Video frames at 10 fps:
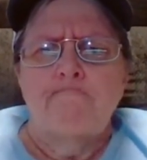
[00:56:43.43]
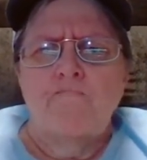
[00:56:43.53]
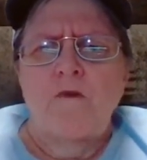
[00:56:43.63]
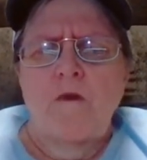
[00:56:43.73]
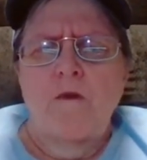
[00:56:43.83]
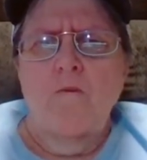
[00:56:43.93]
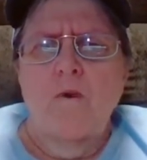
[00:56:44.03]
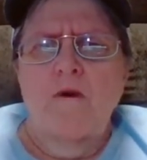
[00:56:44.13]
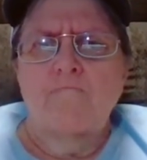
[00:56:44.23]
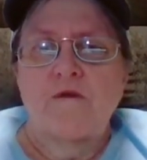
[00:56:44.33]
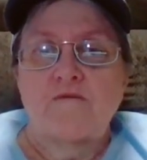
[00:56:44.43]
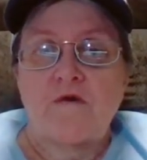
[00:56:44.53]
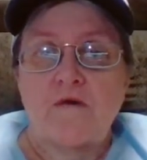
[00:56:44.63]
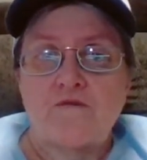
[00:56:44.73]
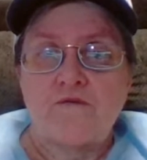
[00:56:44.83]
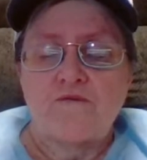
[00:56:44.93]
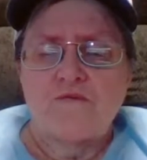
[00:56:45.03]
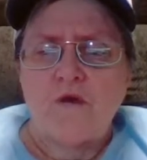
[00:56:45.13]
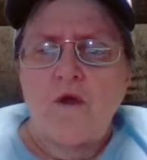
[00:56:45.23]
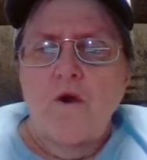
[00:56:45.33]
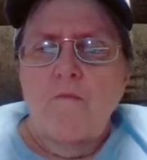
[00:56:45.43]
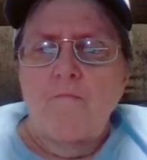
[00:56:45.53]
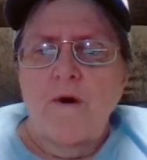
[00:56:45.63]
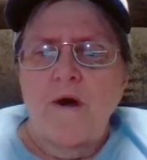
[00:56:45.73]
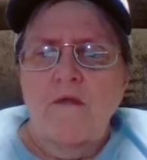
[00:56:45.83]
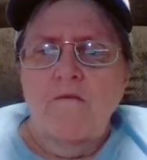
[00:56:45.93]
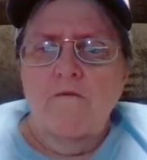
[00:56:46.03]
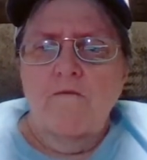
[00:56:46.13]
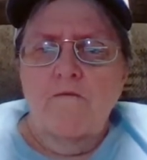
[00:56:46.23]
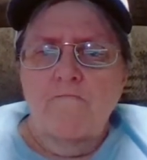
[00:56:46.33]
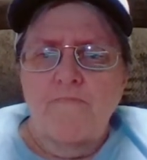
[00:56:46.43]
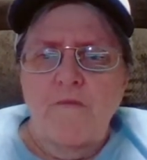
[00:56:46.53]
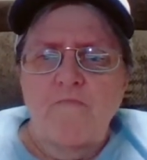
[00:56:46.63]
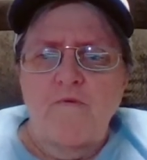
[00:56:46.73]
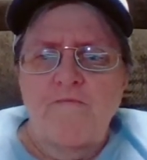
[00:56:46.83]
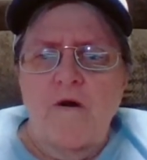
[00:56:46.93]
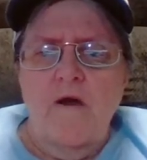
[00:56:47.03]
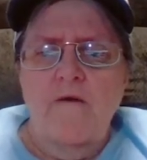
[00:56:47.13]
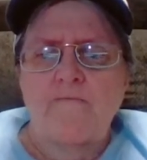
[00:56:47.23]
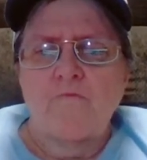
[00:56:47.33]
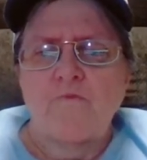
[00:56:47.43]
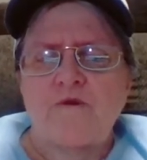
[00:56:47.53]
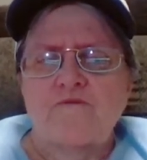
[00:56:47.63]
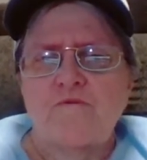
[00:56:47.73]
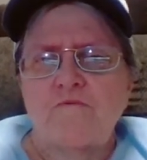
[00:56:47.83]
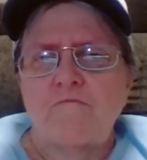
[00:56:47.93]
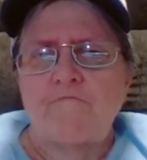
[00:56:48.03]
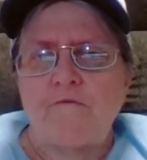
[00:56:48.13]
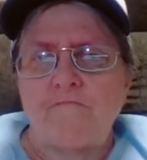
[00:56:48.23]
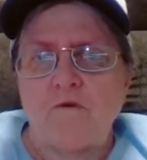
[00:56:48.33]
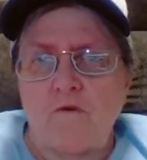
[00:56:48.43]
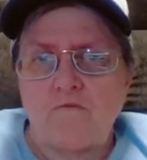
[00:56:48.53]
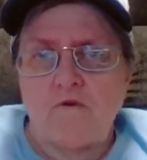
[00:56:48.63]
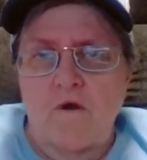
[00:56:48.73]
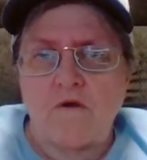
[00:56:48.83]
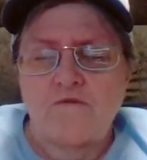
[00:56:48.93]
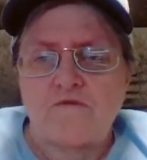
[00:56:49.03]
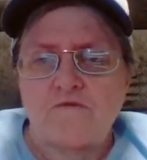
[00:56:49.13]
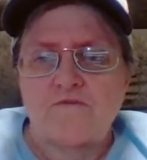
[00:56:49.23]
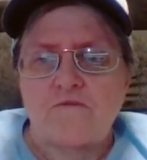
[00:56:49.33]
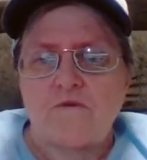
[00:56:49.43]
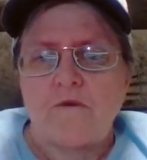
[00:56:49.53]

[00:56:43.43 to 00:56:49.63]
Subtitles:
you know, contentious, but people find the reason from their own conscience,